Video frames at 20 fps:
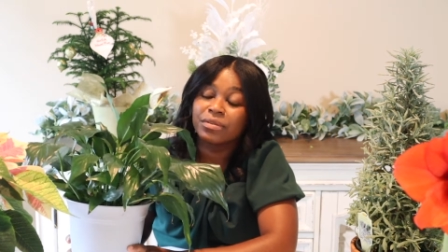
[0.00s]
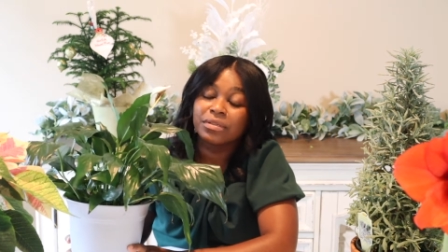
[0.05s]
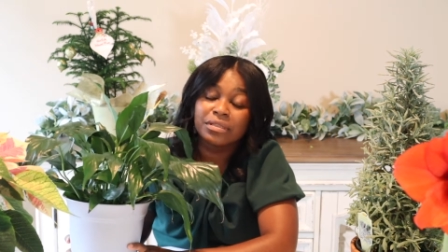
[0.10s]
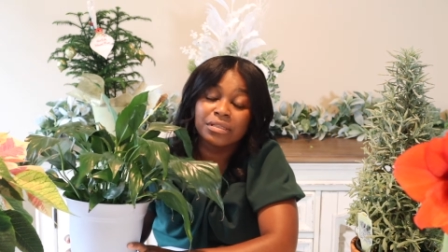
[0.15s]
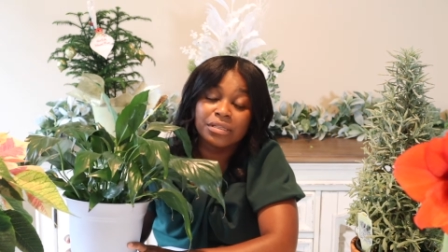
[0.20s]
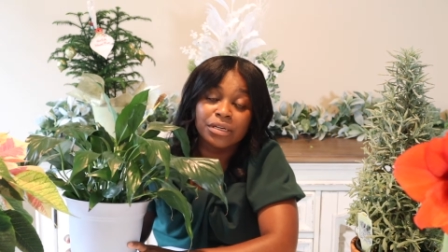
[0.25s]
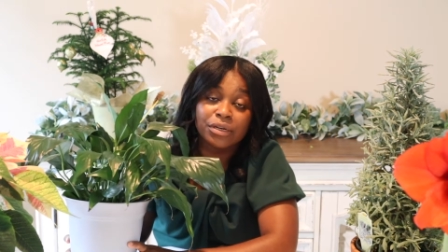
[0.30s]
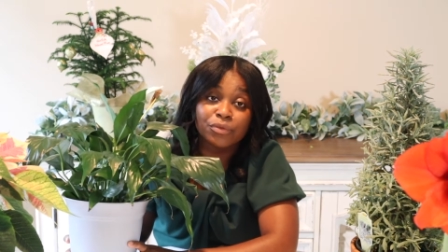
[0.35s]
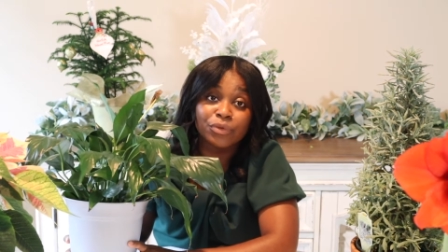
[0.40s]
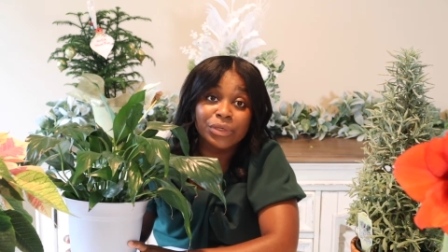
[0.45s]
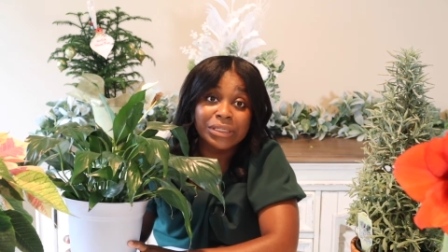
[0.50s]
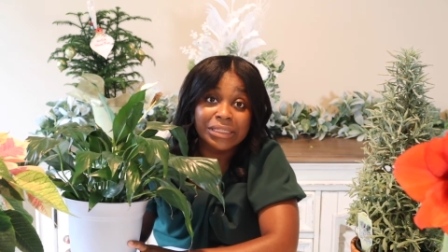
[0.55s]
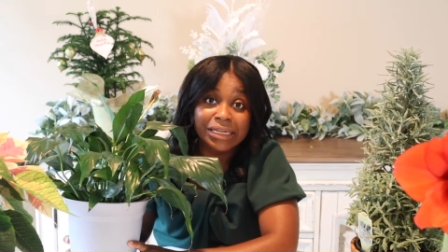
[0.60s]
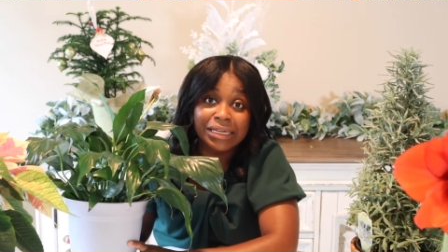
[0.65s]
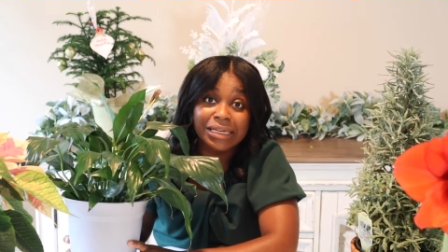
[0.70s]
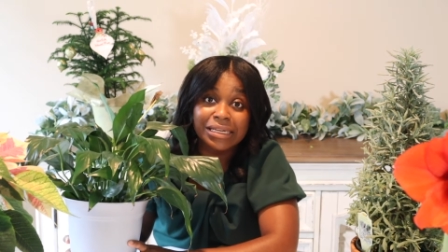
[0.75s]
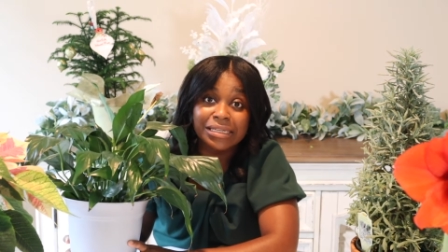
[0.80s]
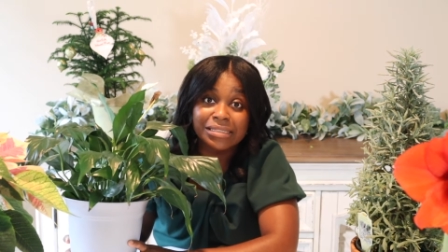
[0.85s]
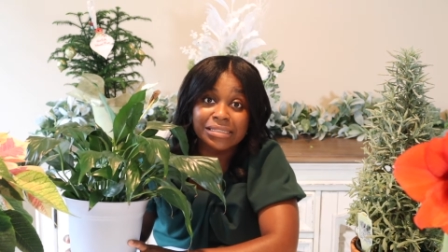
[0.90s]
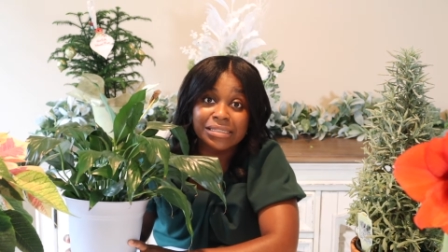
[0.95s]
They're really
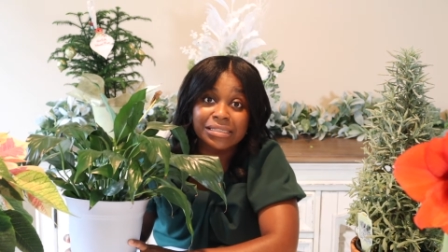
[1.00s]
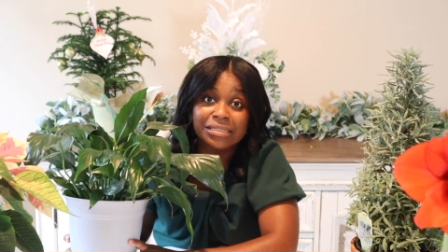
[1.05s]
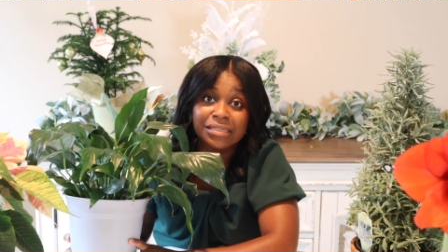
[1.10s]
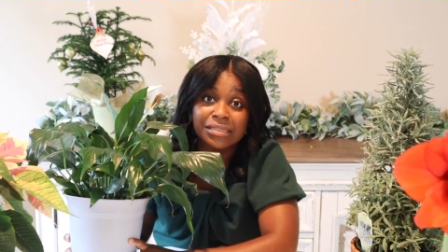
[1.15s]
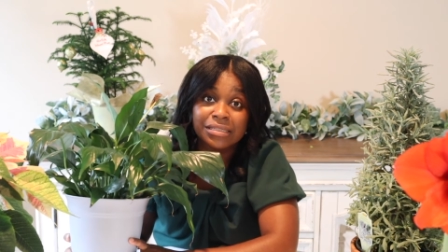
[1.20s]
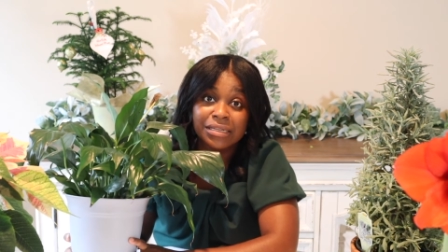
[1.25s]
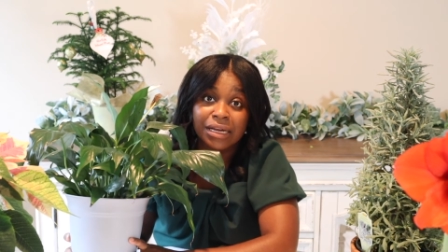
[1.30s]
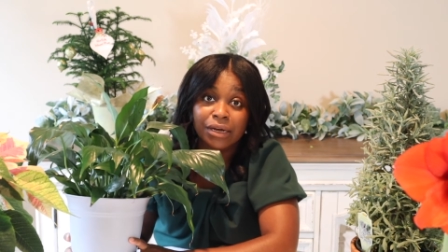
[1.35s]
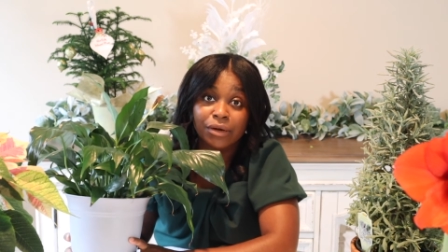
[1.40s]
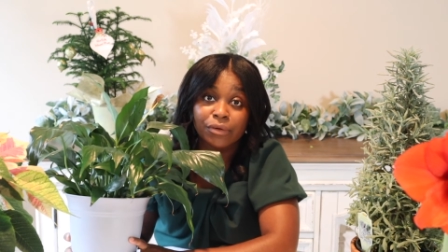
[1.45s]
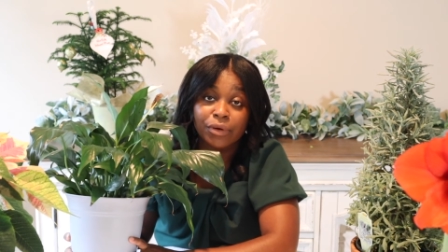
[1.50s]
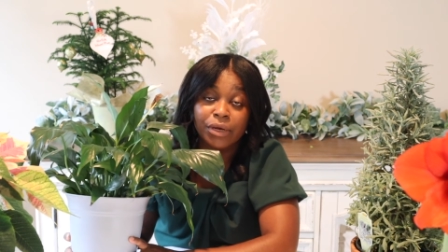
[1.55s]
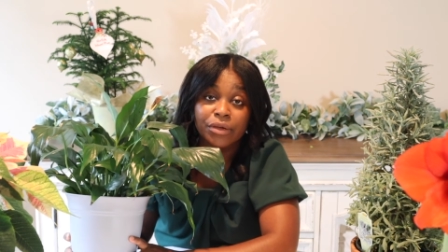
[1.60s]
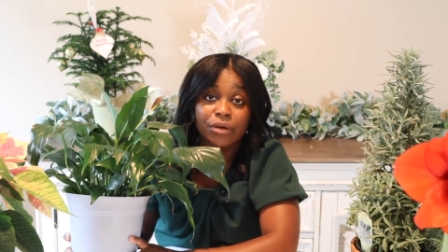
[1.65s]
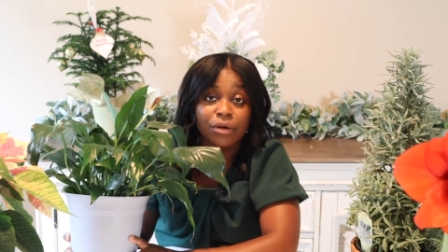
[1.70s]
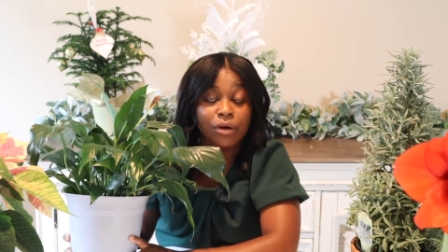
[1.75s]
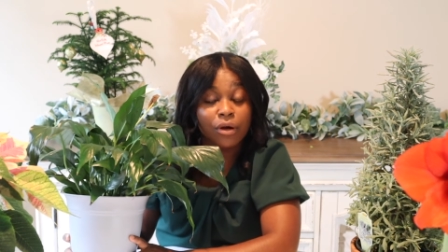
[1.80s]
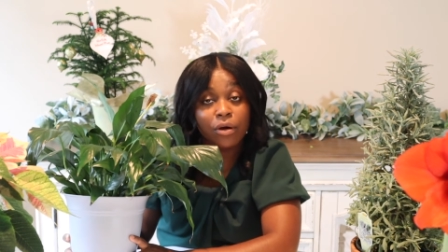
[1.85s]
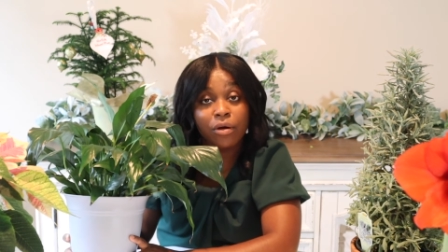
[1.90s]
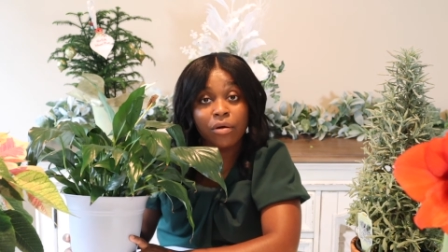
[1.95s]
easy to decorate
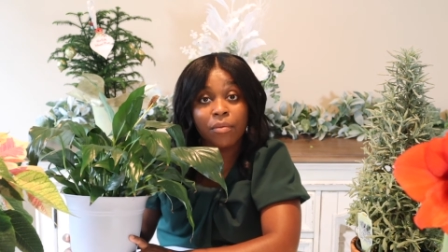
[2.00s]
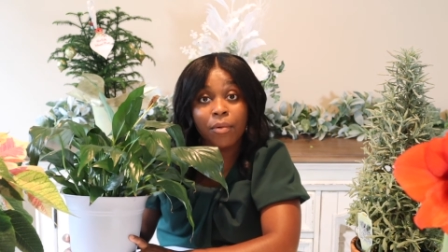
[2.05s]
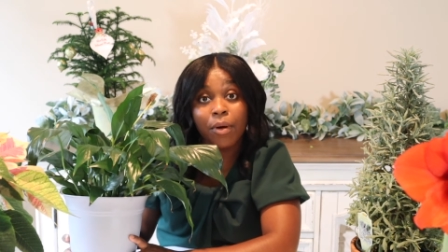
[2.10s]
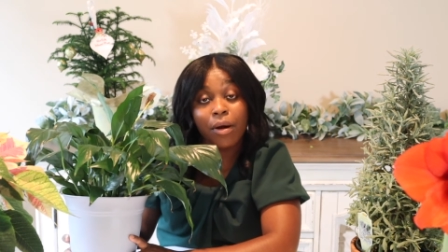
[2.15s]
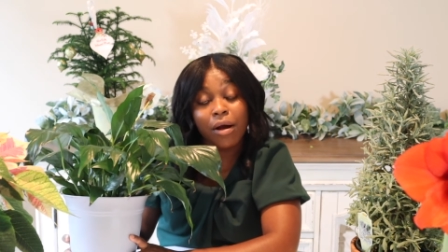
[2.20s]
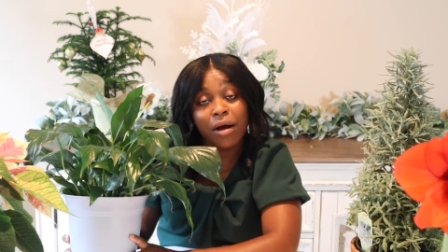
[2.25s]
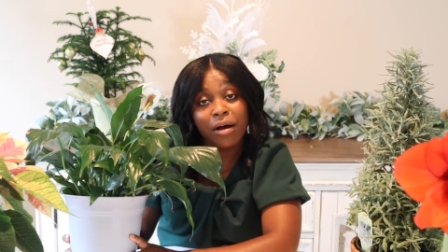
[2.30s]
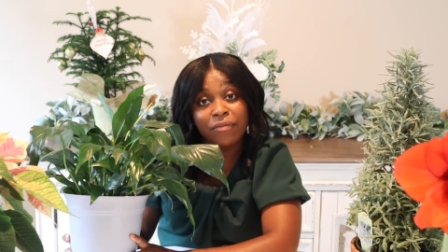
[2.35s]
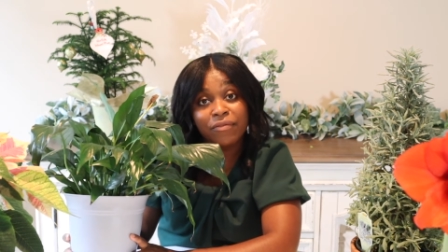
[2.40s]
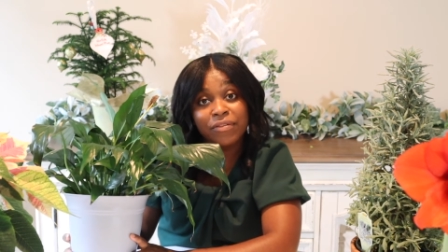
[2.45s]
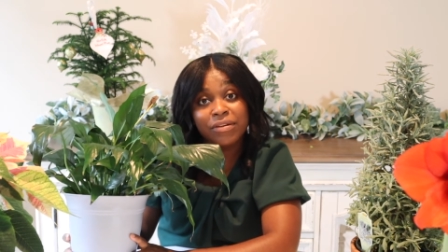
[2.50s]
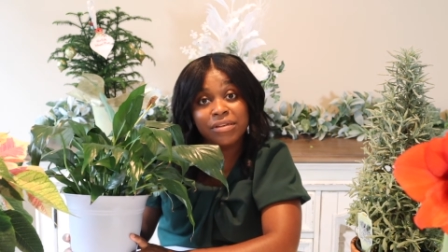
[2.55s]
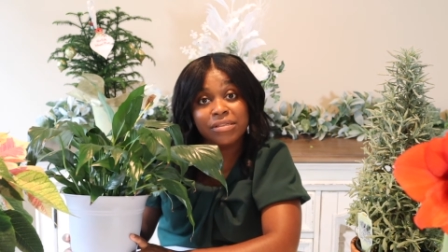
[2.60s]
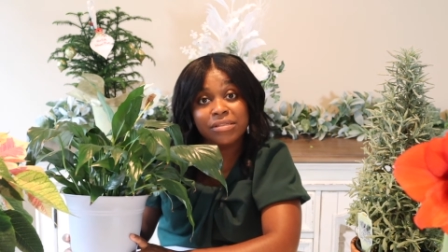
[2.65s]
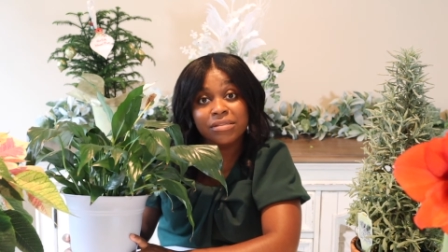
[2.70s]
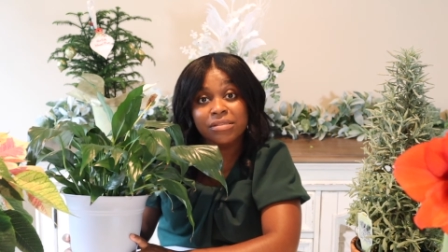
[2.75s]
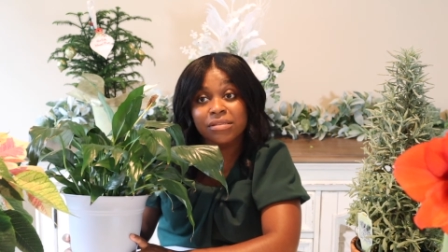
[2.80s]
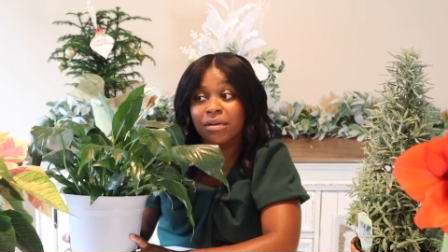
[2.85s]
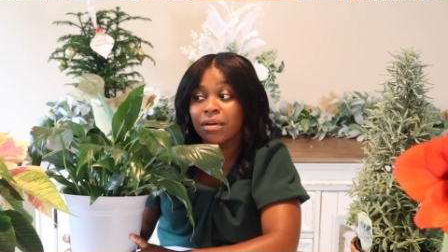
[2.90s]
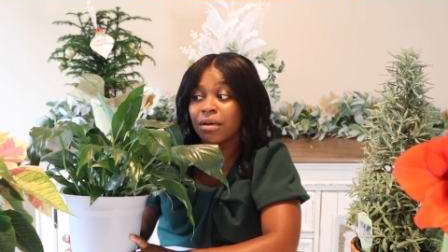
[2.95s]
your home or
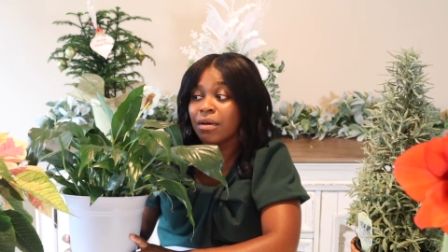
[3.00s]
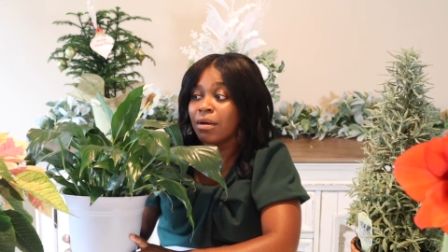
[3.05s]
office